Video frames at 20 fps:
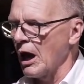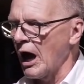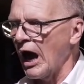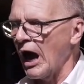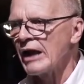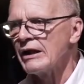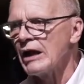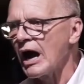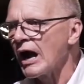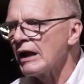
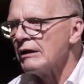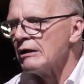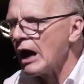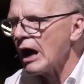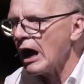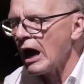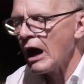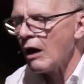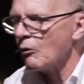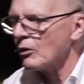I, I,
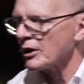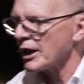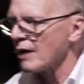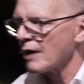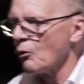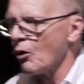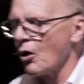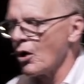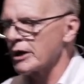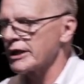when I
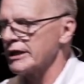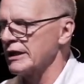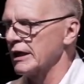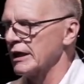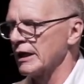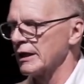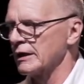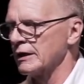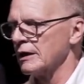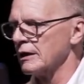walk
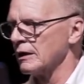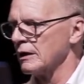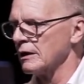in,